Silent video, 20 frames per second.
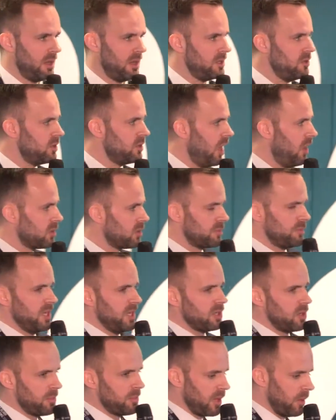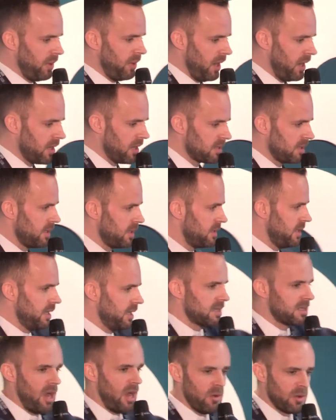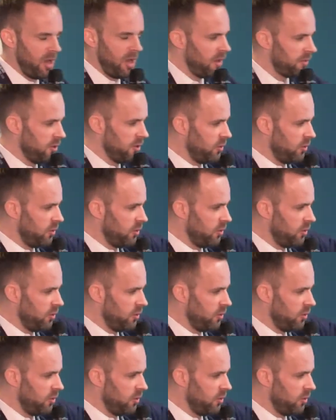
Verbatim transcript: You go to pick up your parcel, the thing is going off,